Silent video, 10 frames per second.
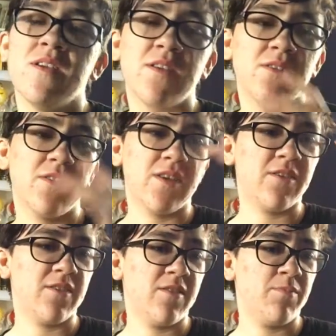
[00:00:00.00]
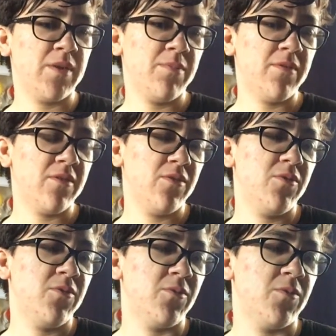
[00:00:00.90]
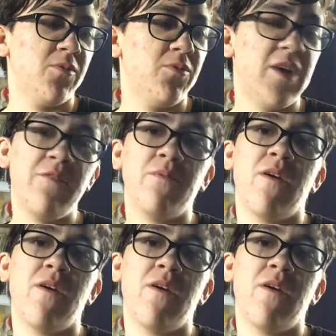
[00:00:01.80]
you know, there's people who have